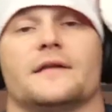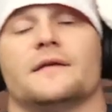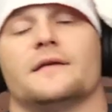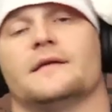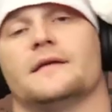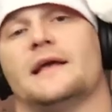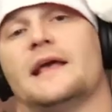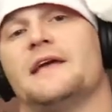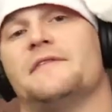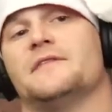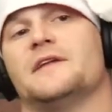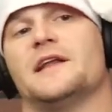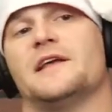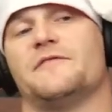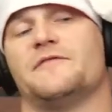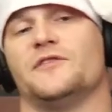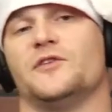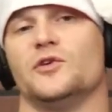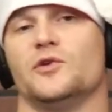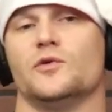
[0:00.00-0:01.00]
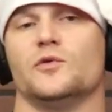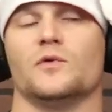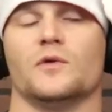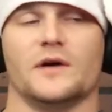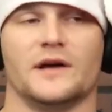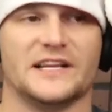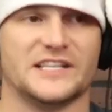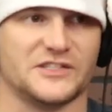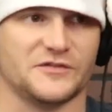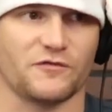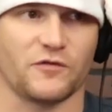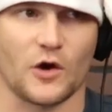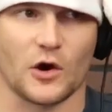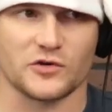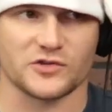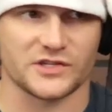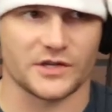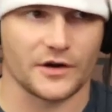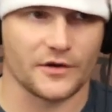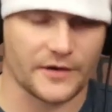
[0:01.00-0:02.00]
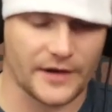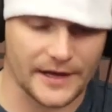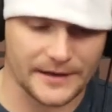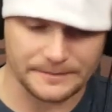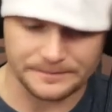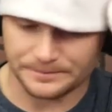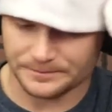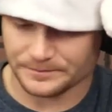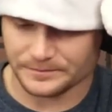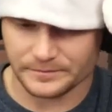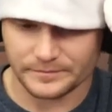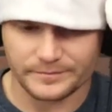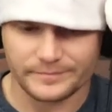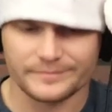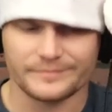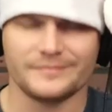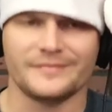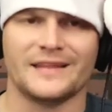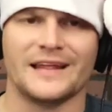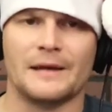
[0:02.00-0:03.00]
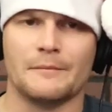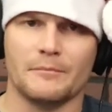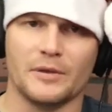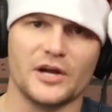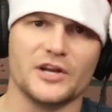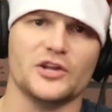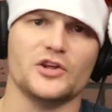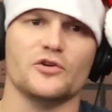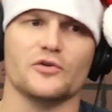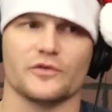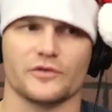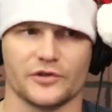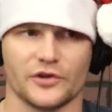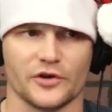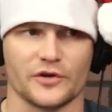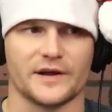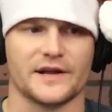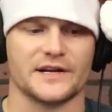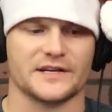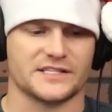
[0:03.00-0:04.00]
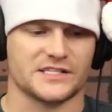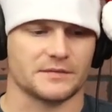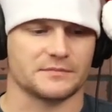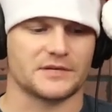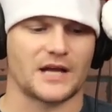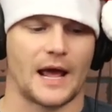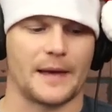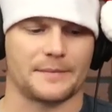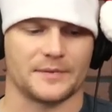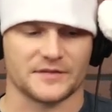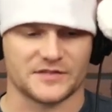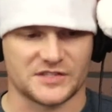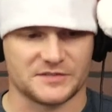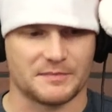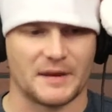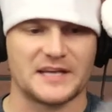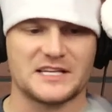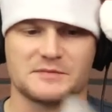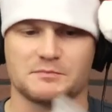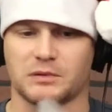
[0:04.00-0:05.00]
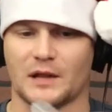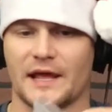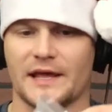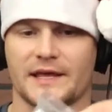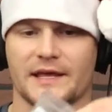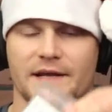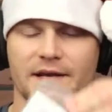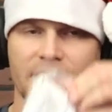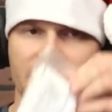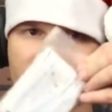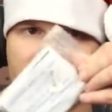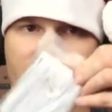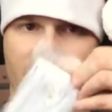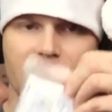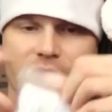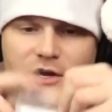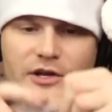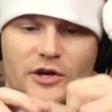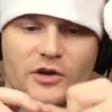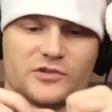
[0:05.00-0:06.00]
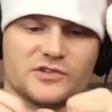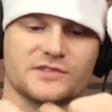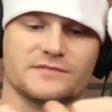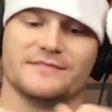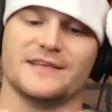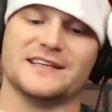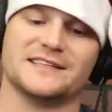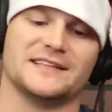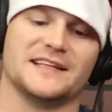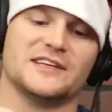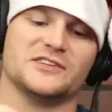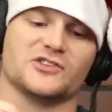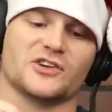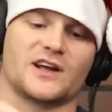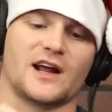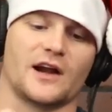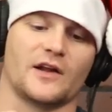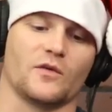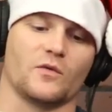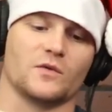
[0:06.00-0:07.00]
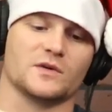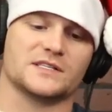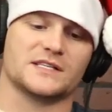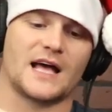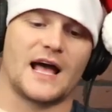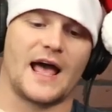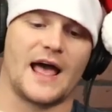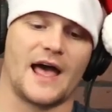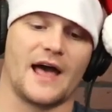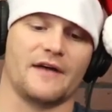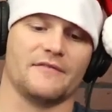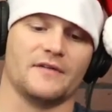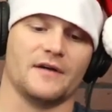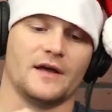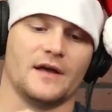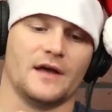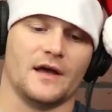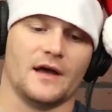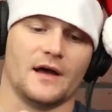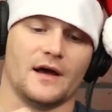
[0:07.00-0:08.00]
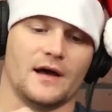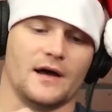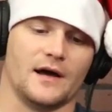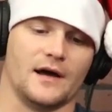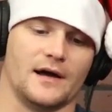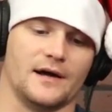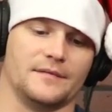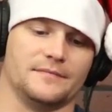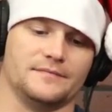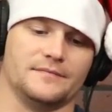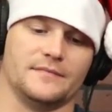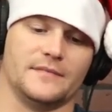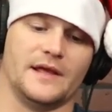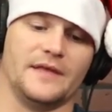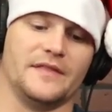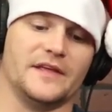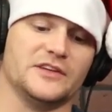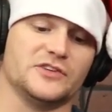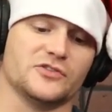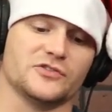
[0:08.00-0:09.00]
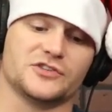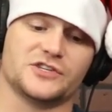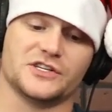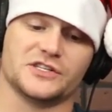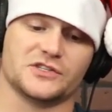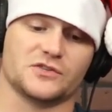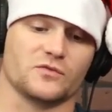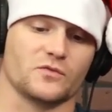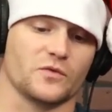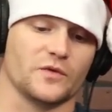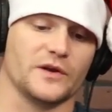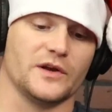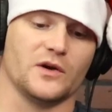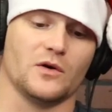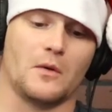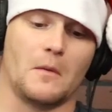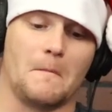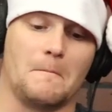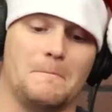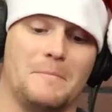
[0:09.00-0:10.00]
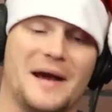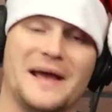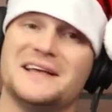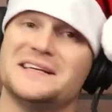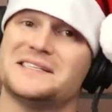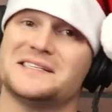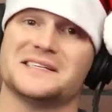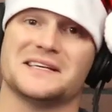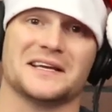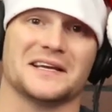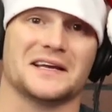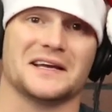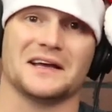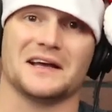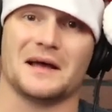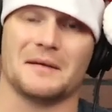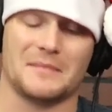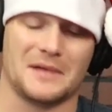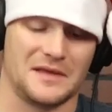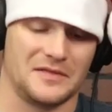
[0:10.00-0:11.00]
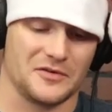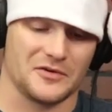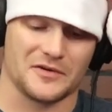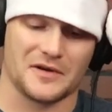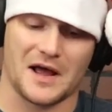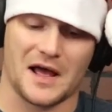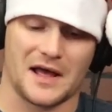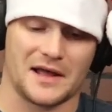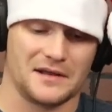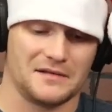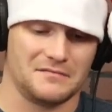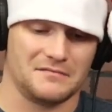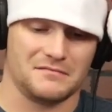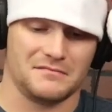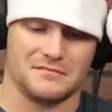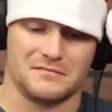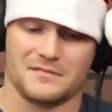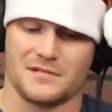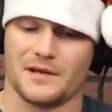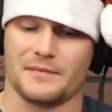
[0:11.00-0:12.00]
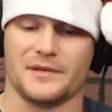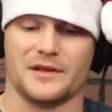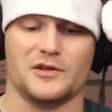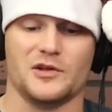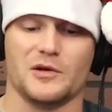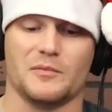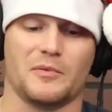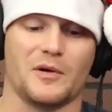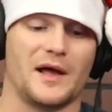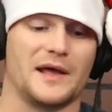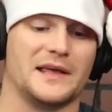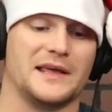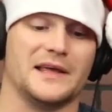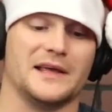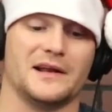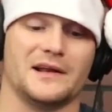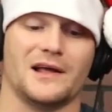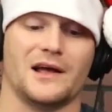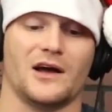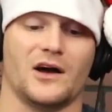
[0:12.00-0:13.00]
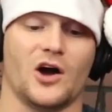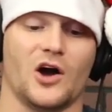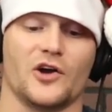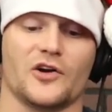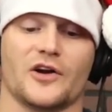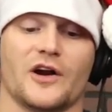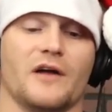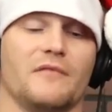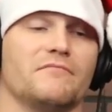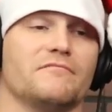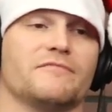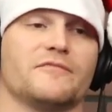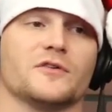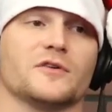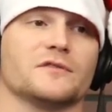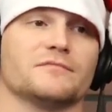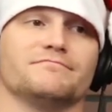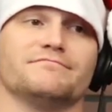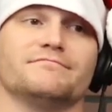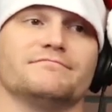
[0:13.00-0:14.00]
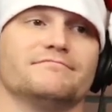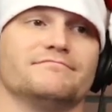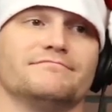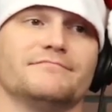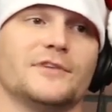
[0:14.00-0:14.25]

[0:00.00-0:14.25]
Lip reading: even if it's frozen, okay, but you're in some type of space blanket. You know, these are kind of the ones I have. And these are just real basic. I mean, they're not, I mean, you could probably get 100 of them for $1.